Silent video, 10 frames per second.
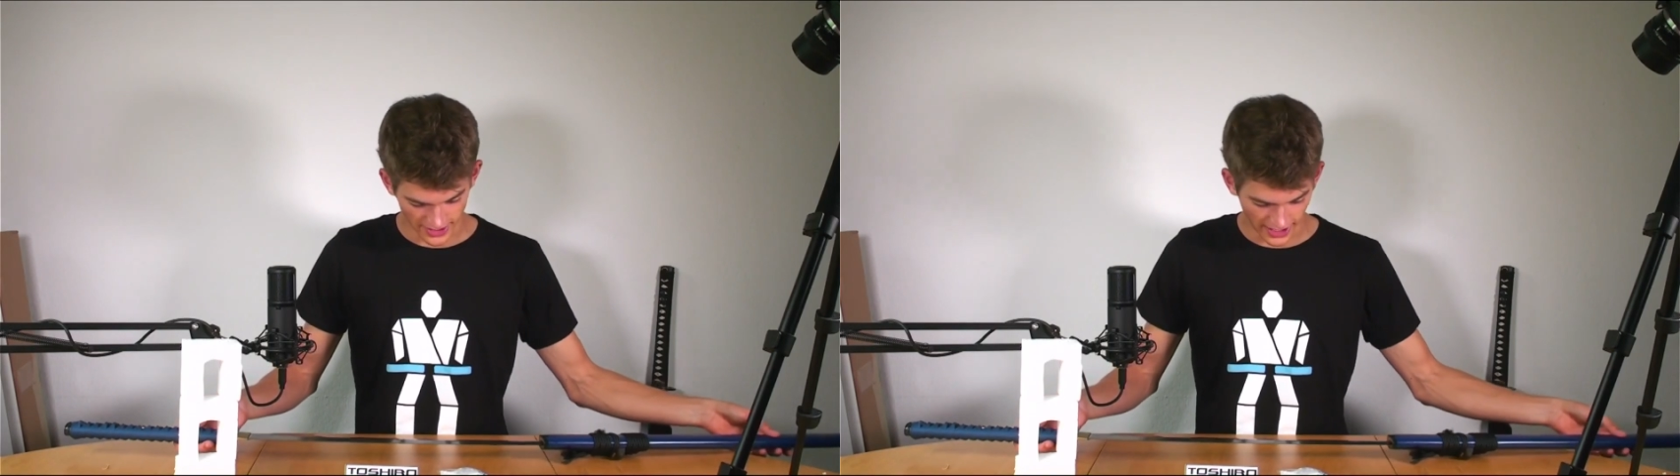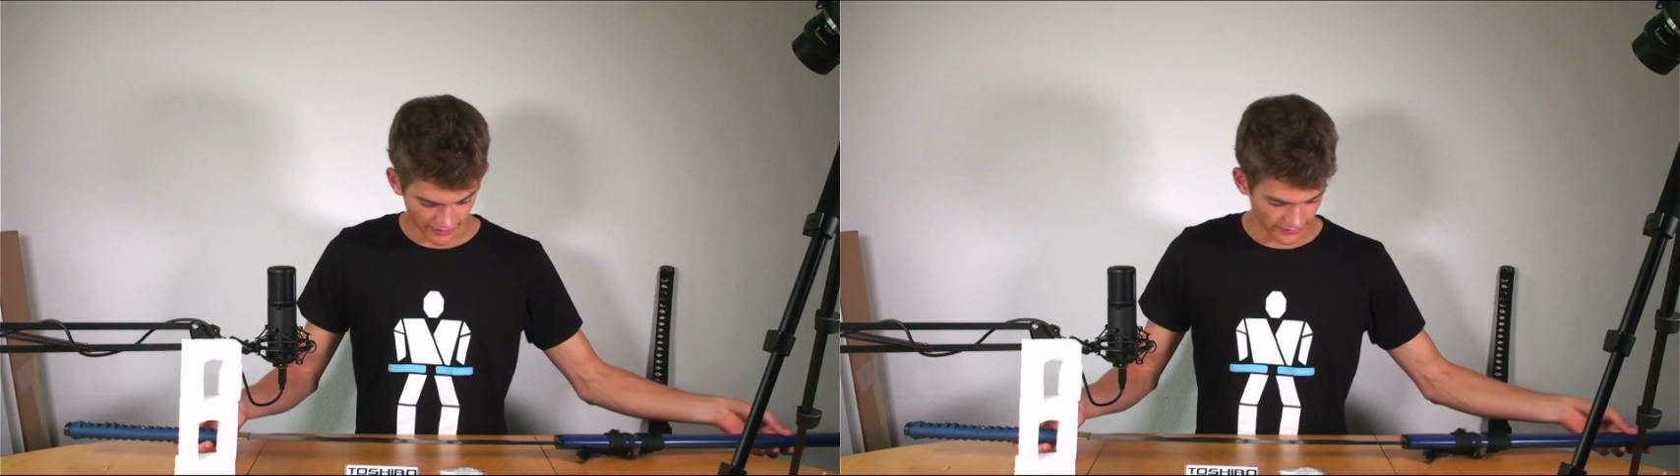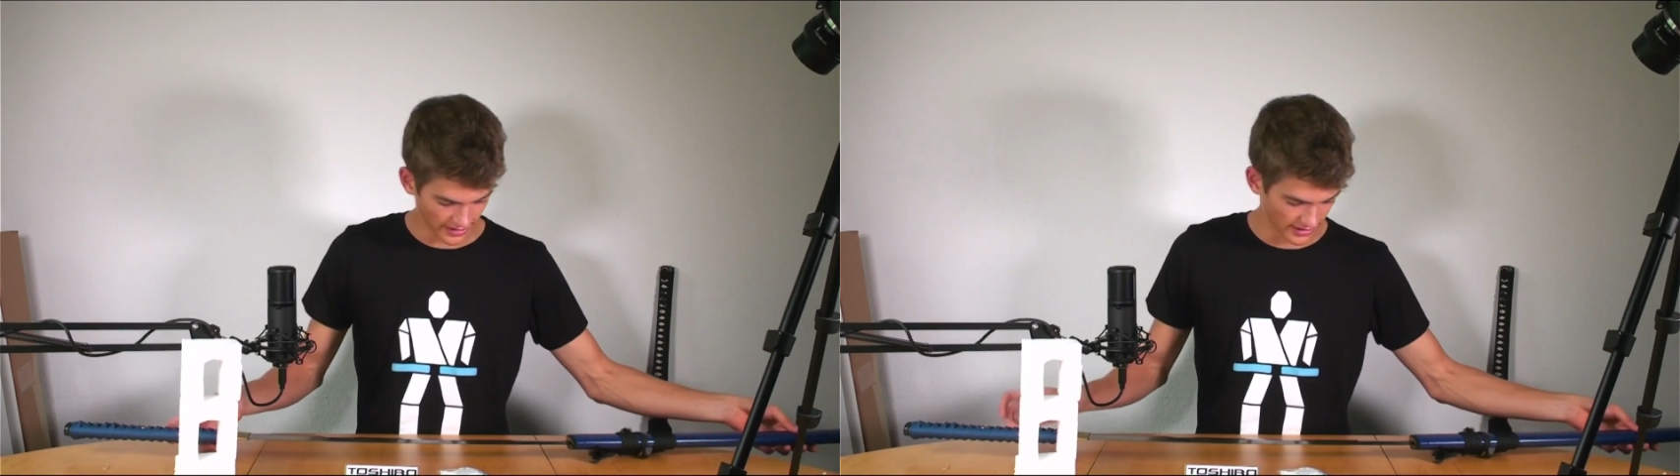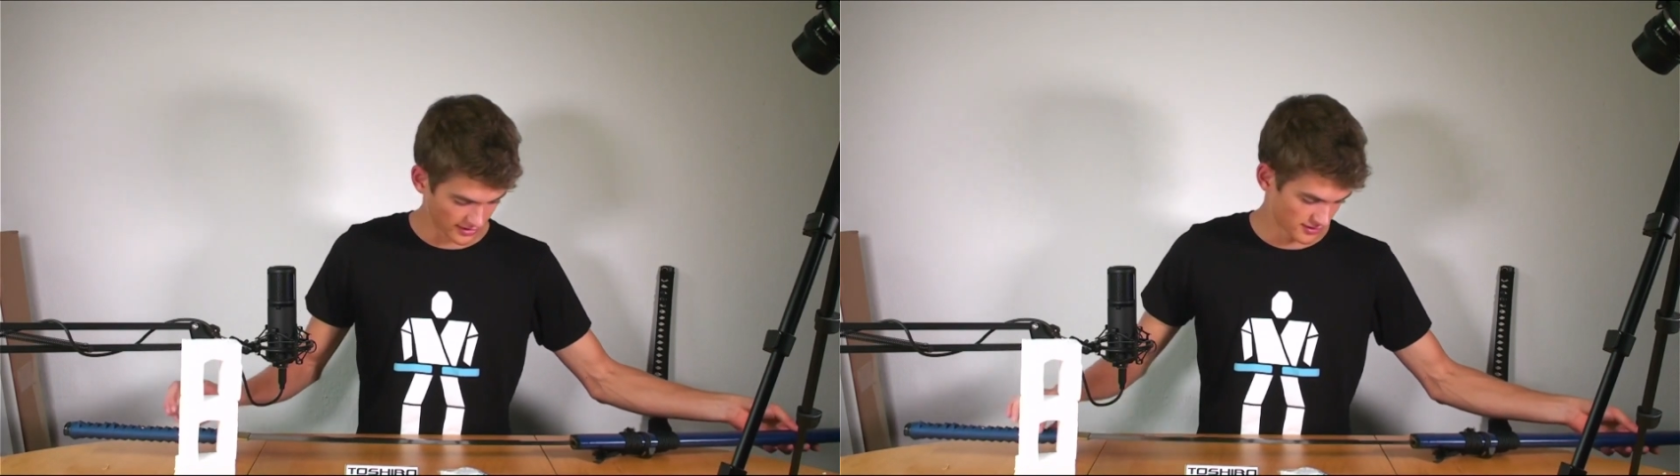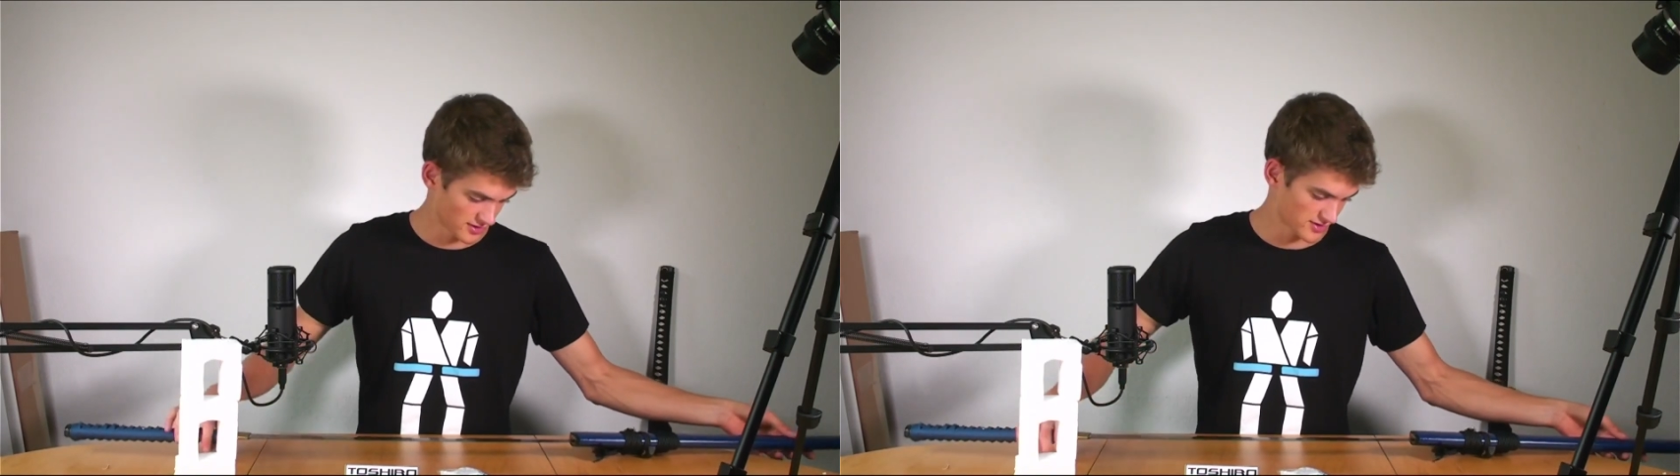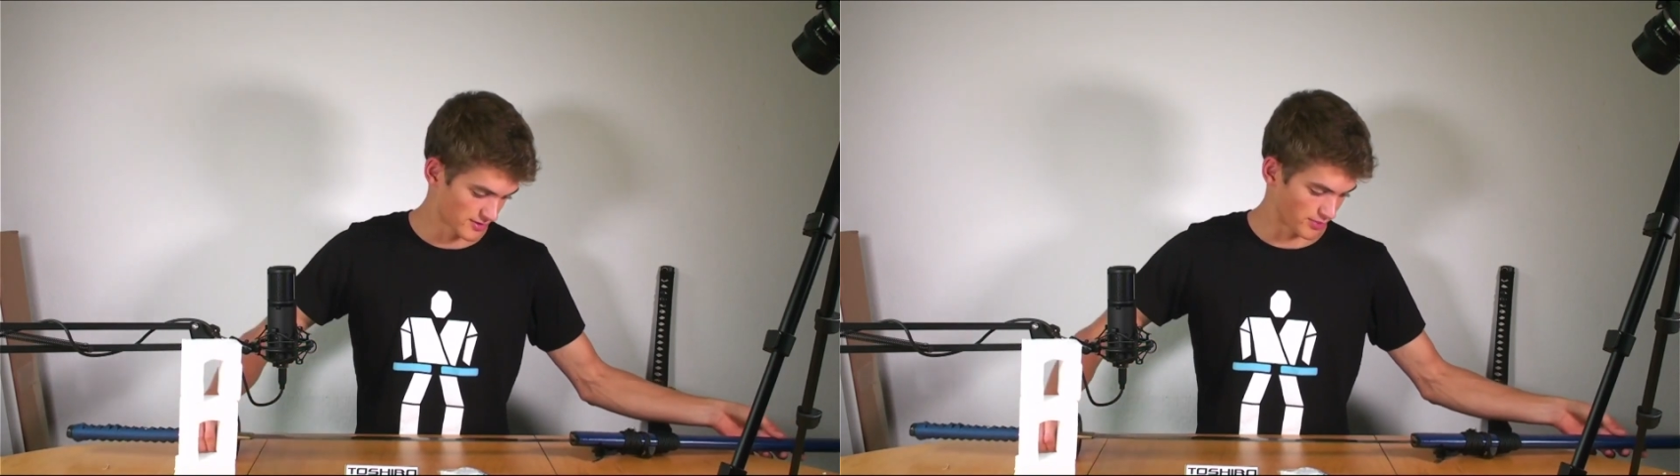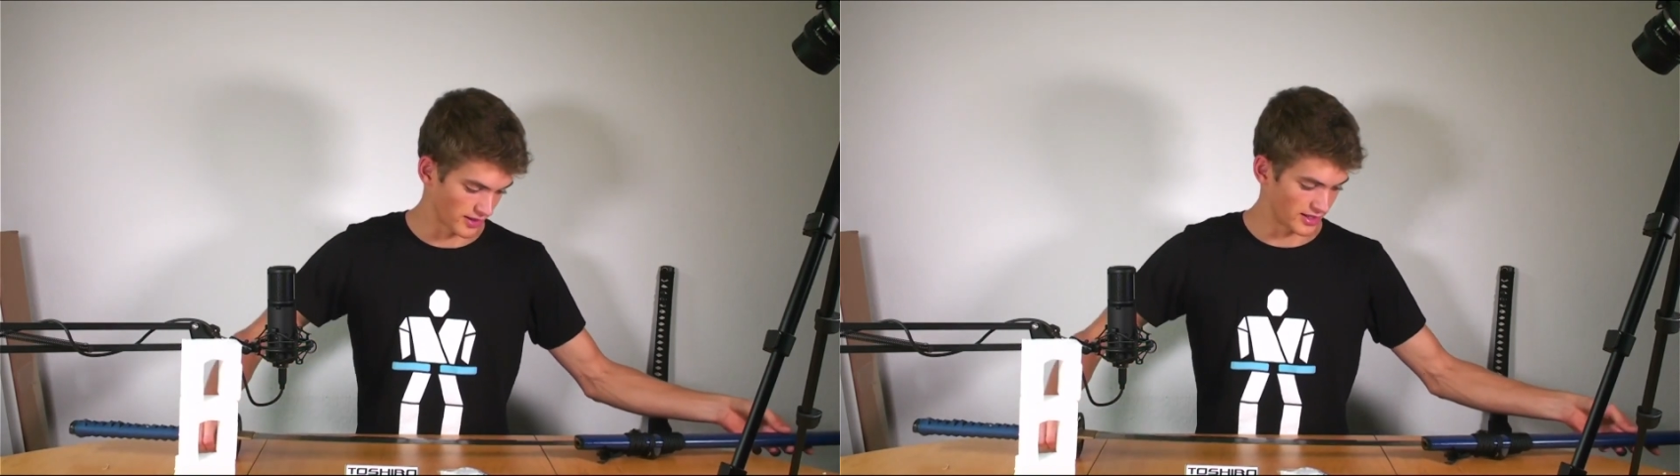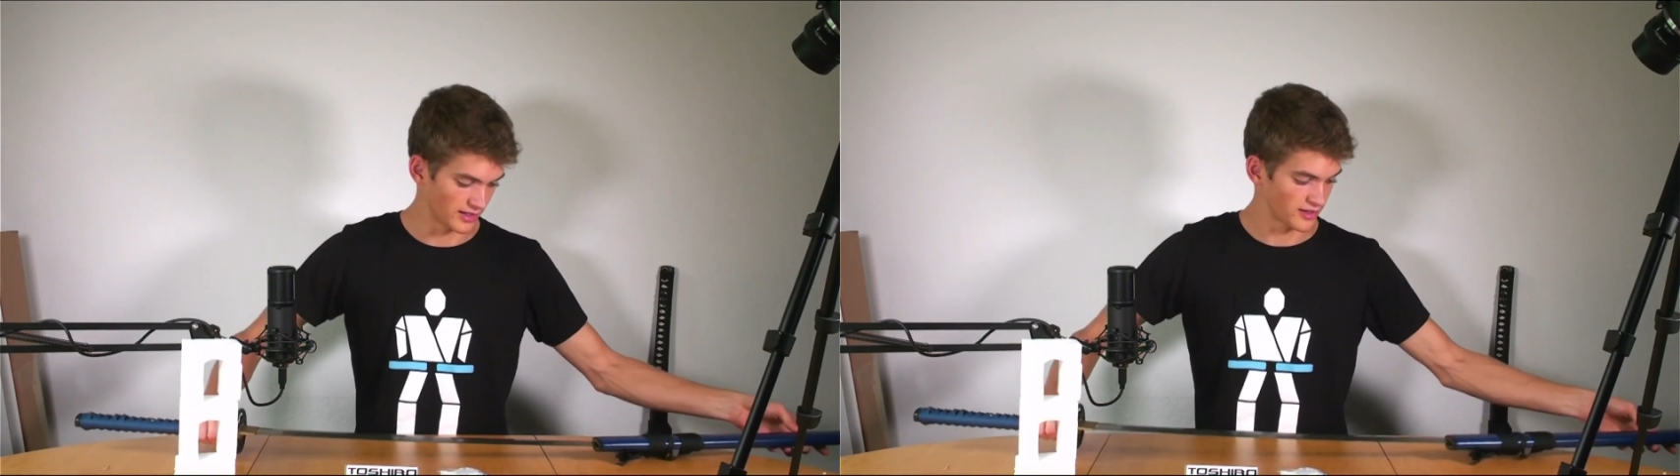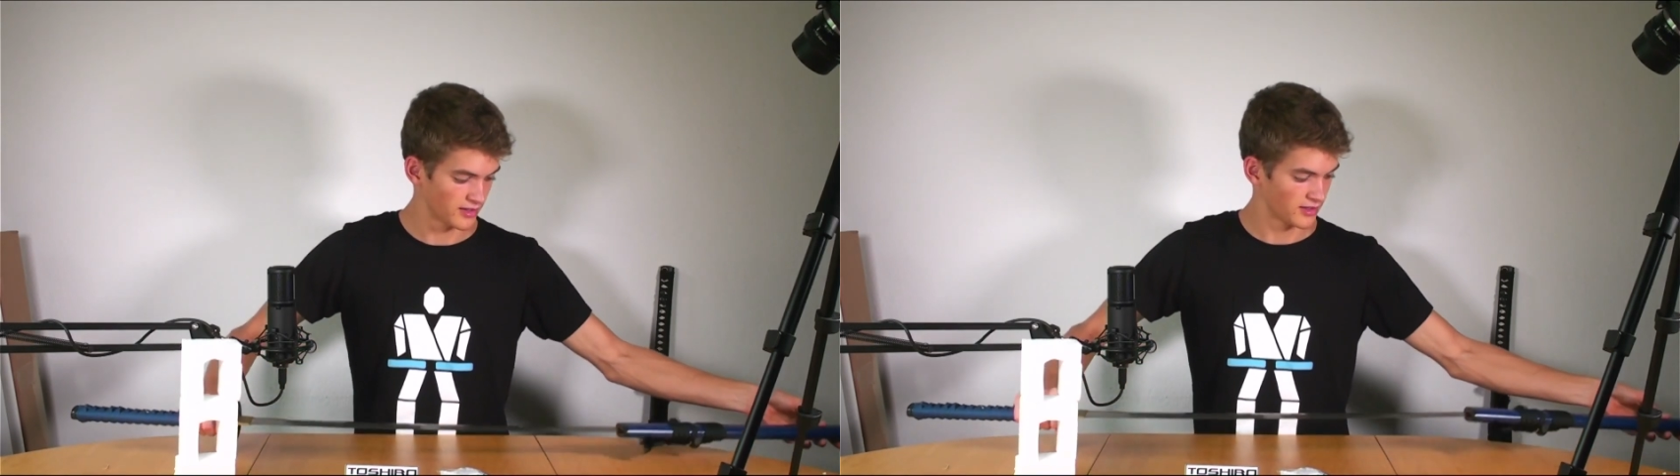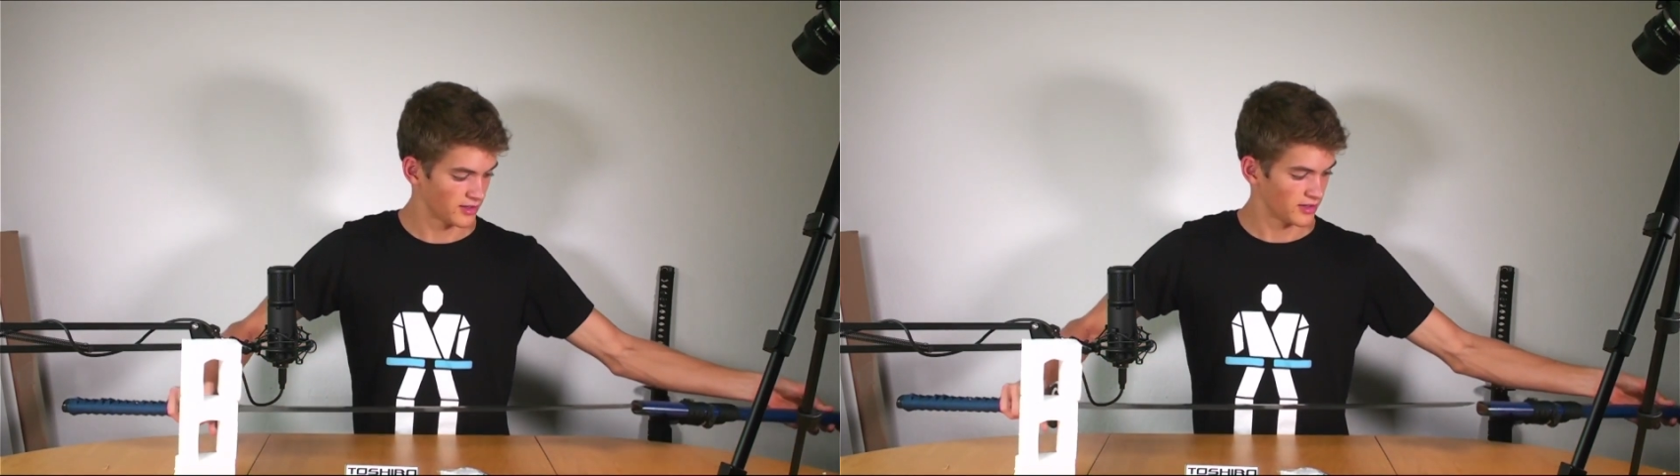have just a plain